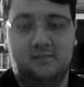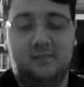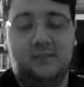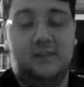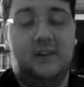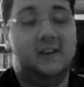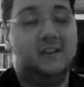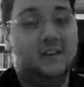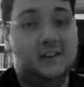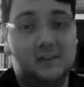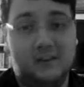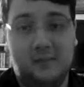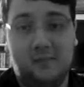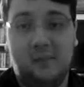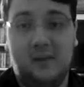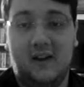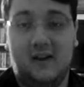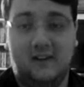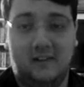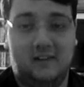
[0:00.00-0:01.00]
This is the
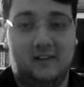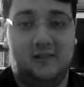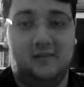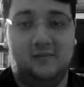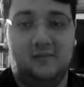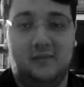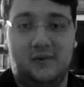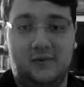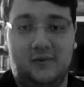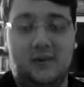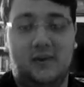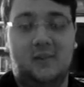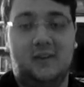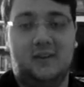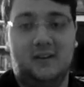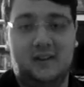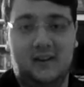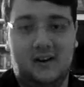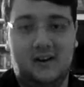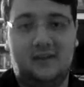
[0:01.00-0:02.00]
best
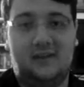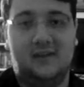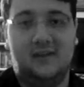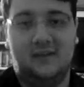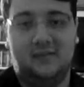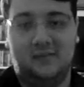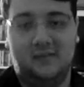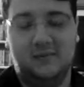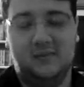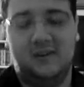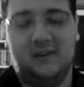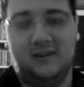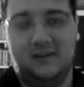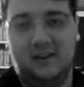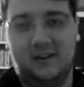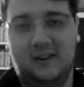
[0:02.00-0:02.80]
performance that I've seen from Jessica